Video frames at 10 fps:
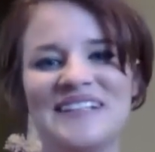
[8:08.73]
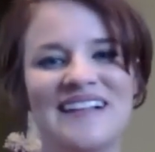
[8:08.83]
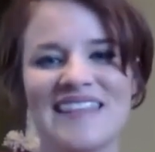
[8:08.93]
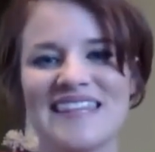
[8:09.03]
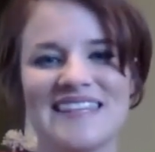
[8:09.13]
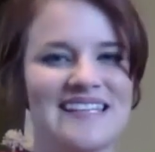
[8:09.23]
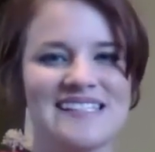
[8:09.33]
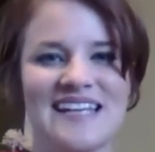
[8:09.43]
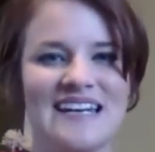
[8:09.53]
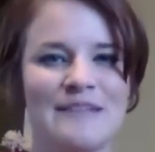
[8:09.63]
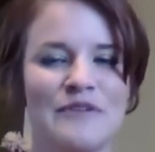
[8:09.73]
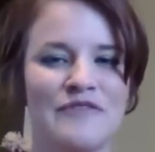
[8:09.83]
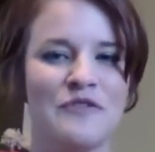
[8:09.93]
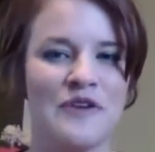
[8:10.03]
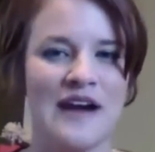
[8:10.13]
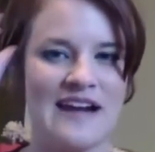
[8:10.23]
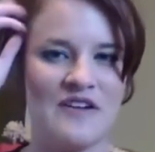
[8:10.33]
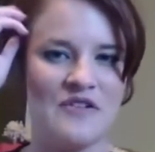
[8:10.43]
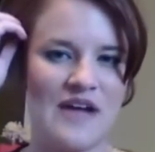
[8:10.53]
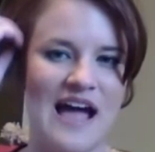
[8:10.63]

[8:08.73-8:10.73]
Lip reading: lot of the things that I did before. I don't.